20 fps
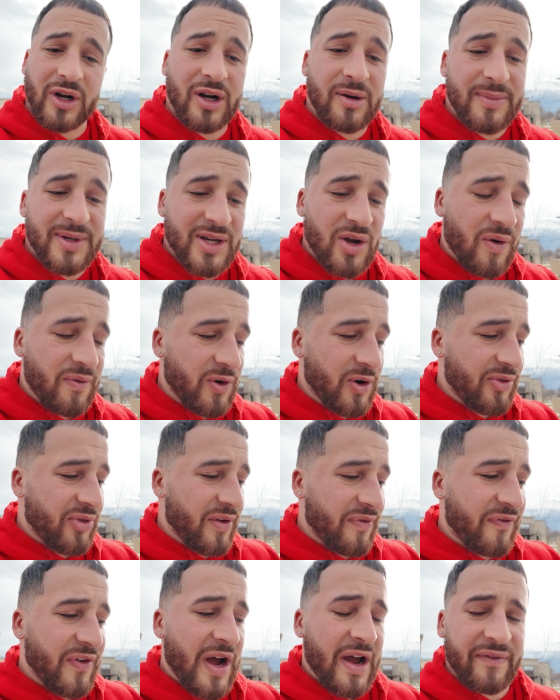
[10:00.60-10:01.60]
or going to be over
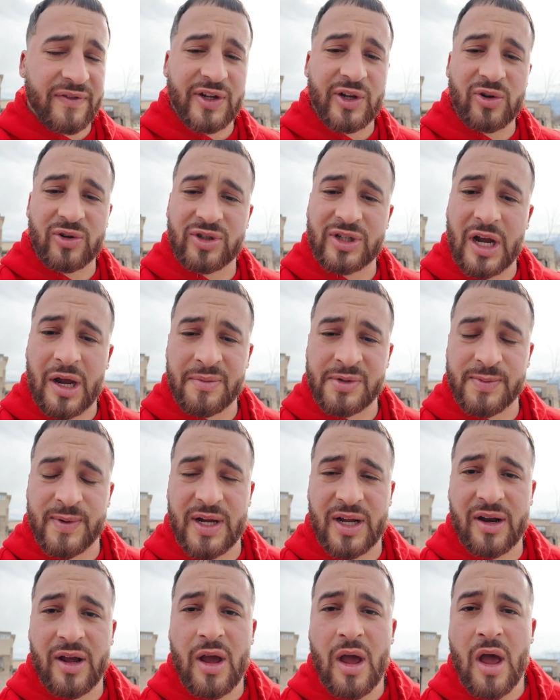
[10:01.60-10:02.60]
the 5-year time
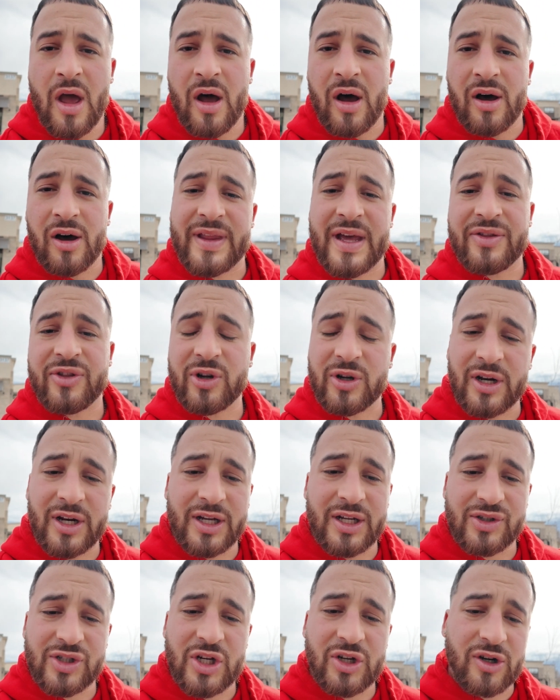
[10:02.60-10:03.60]
span that they're going
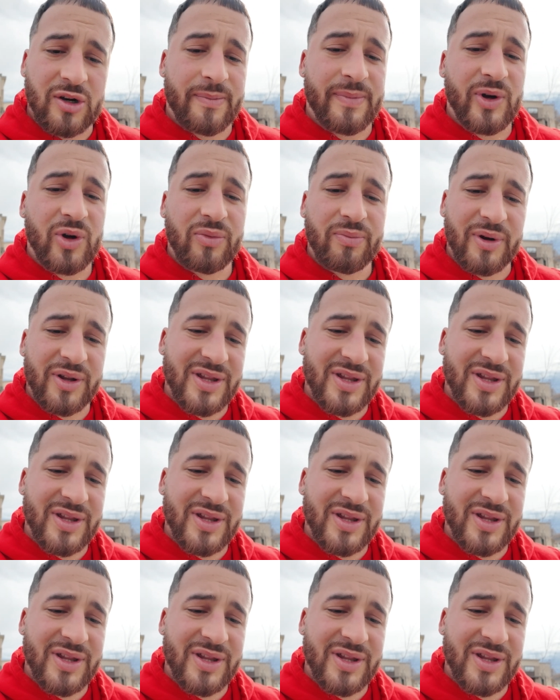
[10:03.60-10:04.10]
to continue to build.